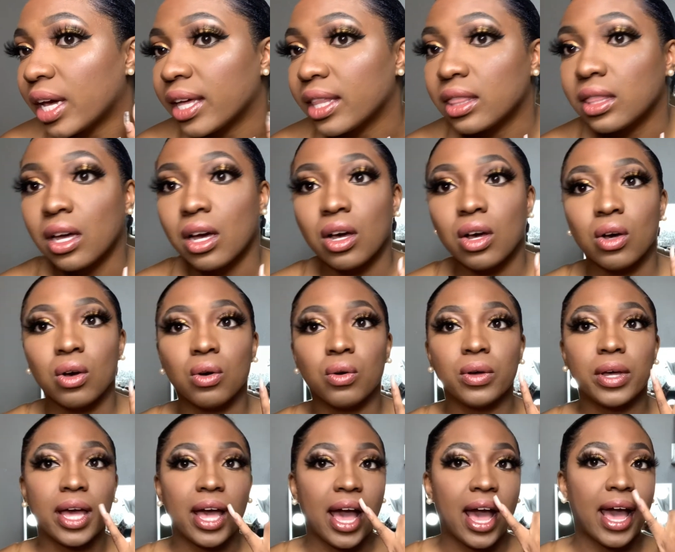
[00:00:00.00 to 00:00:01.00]
though,
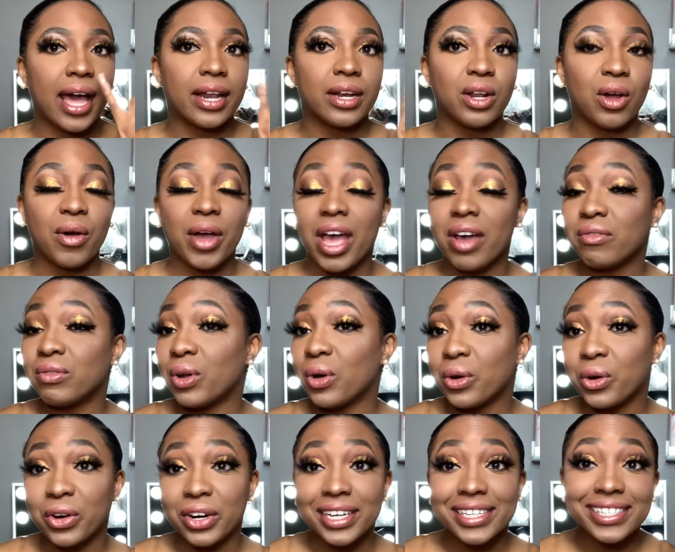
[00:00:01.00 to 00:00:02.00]
I don't have no
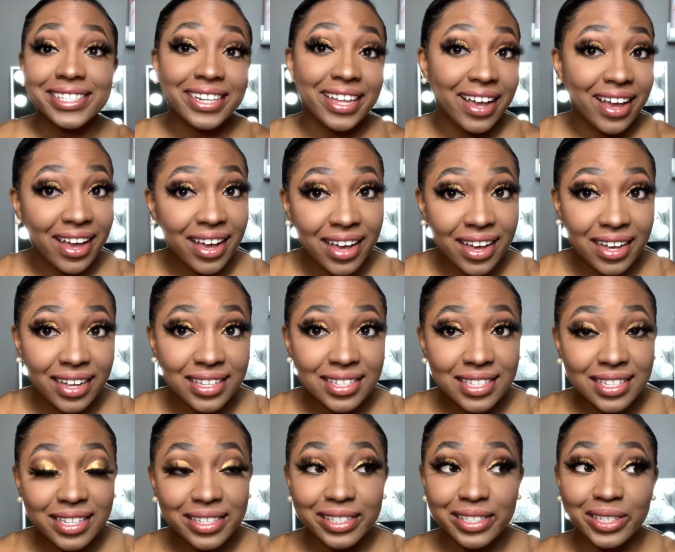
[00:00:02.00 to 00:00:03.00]
crease lines,
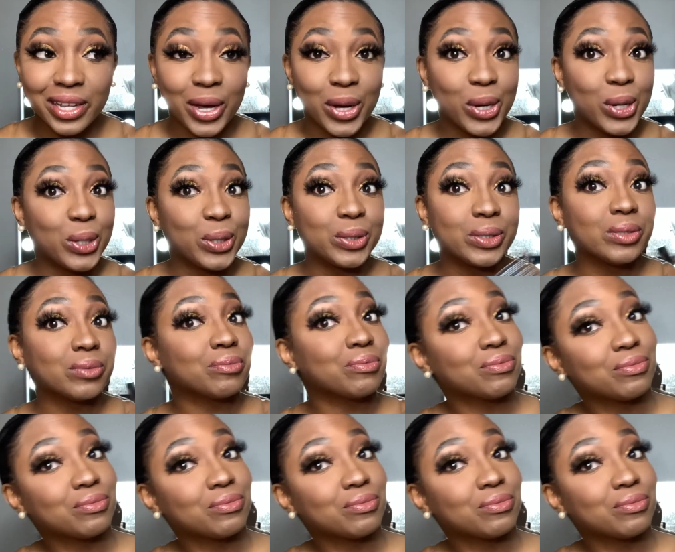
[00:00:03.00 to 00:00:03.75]
so